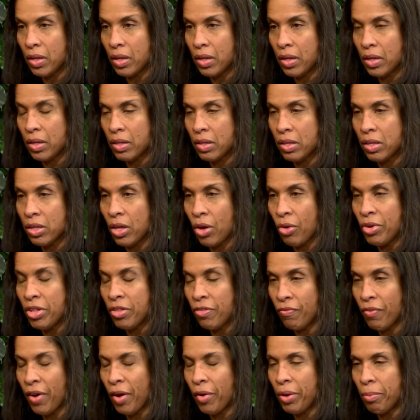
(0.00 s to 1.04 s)
So it's
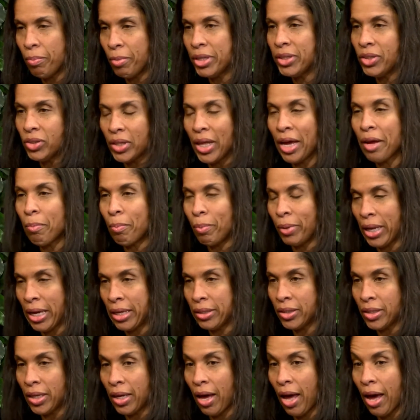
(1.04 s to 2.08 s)
very much like
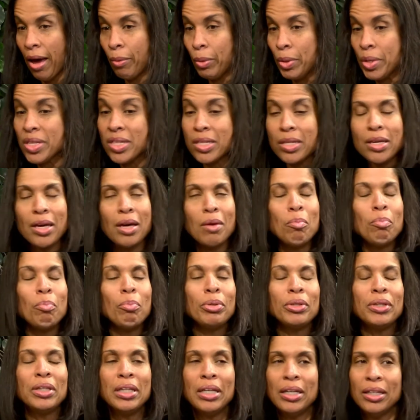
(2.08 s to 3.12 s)
pledging. I was
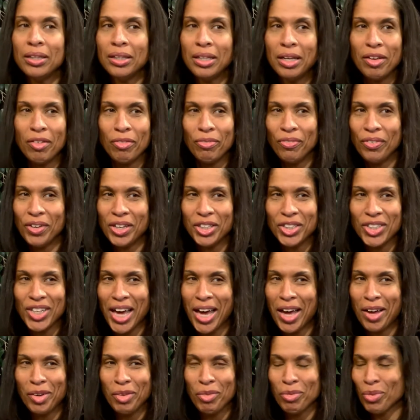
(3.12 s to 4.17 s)
completely a fish
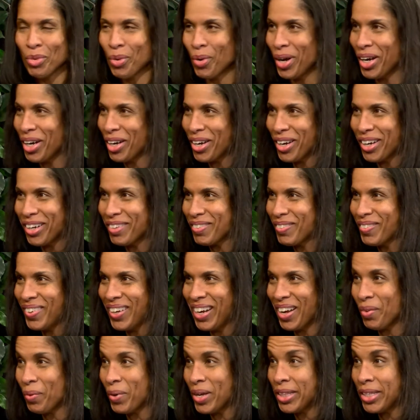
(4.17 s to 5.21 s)
out of water when
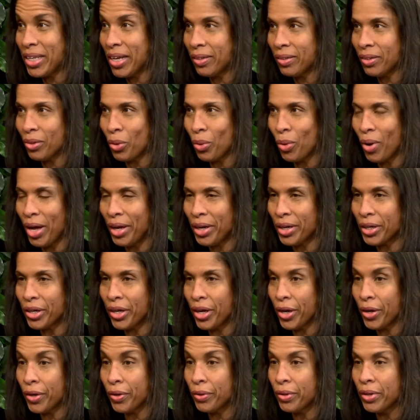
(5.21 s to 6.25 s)
I went down to
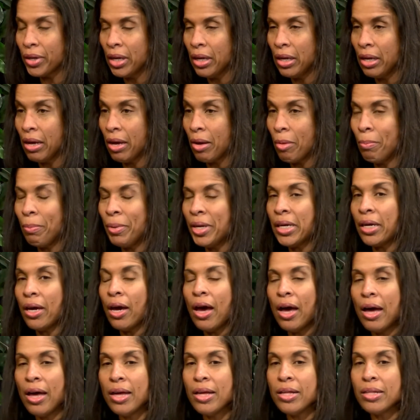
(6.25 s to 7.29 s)
Quantico
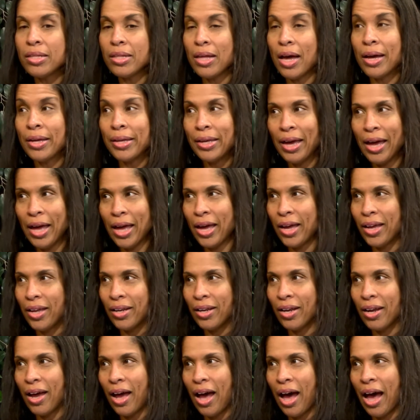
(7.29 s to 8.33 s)
because,
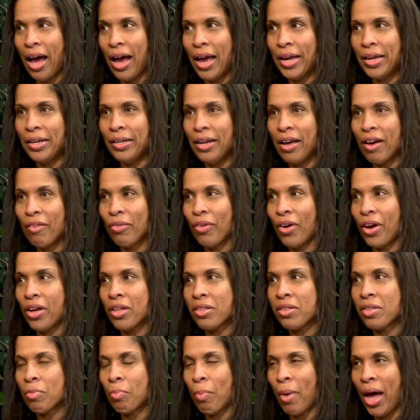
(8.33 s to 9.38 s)
again, I never
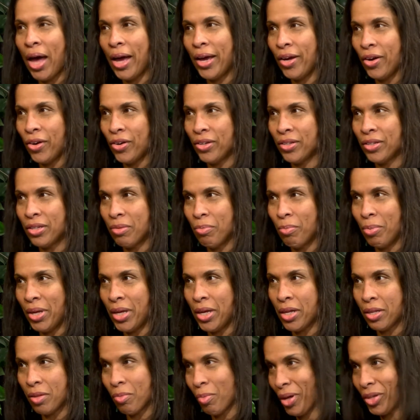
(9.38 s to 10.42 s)
aspired to be
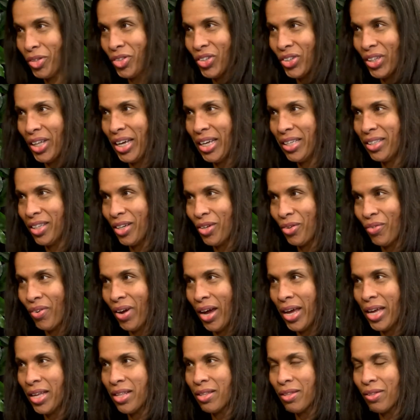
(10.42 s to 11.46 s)
a special agent,
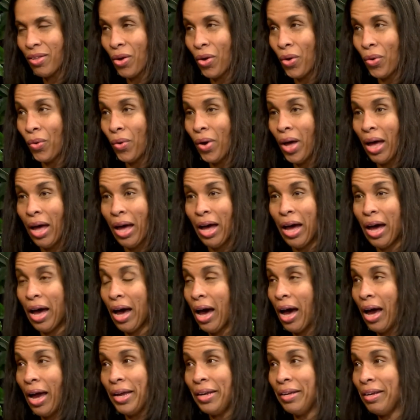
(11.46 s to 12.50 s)
right? So
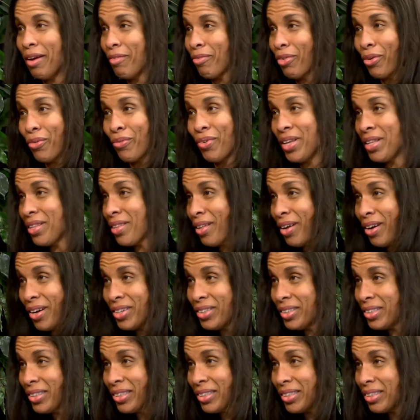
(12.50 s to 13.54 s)
I never
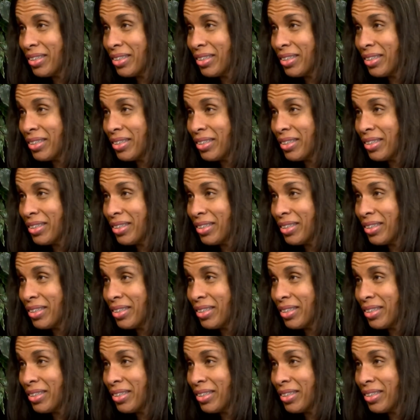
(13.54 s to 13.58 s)
researched.